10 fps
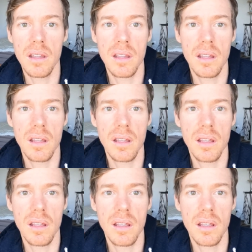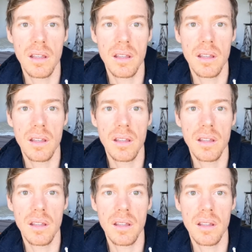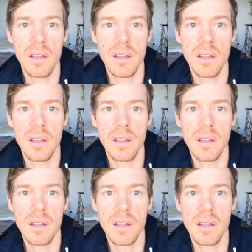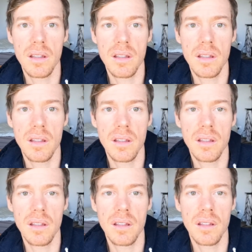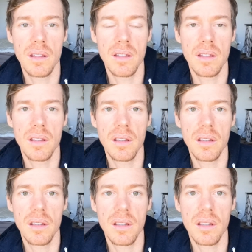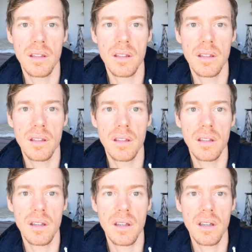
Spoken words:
(no one is talking)